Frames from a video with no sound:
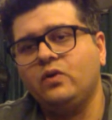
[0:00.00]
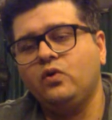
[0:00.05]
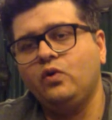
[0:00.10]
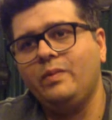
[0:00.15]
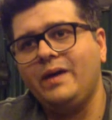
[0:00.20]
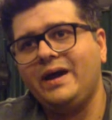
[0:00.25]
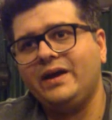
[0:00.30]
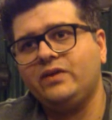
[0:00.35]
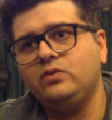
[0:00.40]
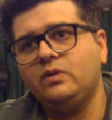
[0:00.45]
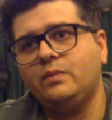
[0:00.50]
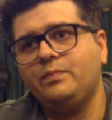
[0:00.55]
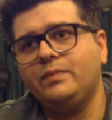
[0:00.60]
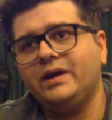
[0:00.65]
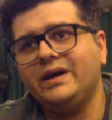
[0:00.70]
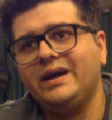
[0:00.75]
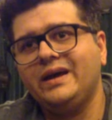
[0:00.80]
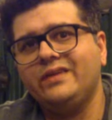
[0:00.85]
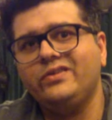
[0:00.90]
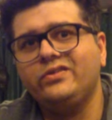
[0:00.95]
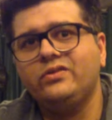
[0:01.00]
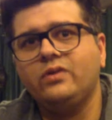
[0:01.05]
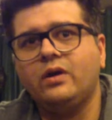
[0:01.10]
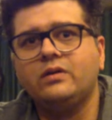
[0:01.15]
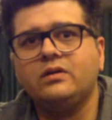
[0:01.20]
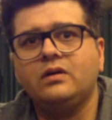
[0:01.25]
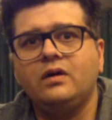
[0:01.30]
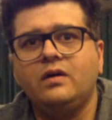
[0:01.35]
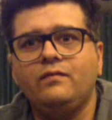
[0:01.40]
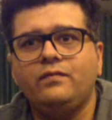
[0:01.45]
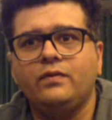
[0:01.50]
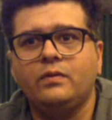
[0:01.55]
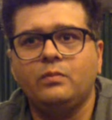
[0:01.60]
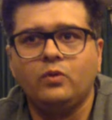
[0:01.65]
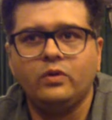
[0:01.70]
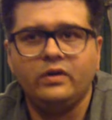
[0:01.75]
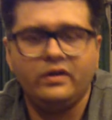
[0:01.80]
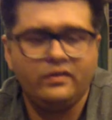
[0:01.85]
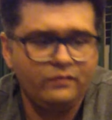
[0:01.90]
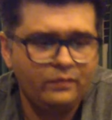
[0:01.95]
go back to apnagadget.com for
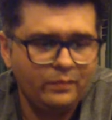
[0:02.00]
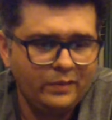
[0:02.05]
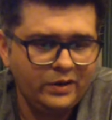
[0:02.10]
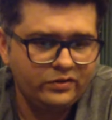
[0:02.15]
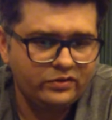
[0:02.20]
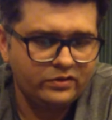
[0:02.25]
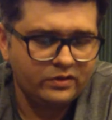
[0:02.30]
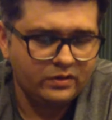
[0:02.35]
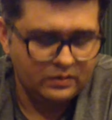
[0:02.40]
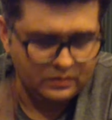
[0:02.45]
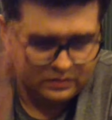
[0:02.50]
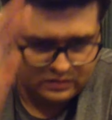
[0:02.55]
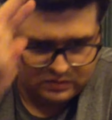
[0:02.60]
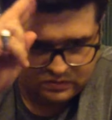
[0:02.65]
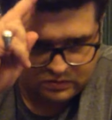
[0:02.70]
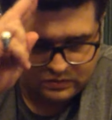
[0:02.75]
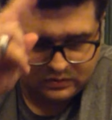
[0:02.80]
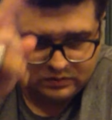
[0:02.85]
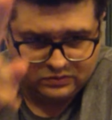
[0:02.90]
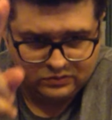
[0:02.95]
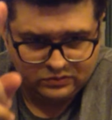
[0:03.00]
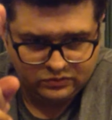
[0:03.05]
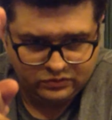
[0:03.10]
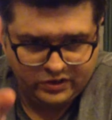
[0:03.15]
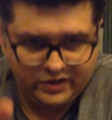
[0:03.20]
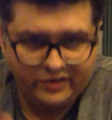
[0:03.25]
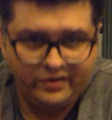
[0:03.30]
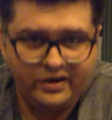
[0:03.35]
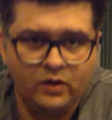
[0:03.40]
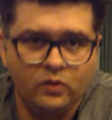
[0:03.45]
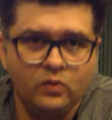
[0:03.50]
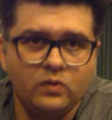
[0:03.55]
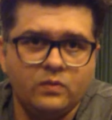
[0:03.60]
more information. Cheerio.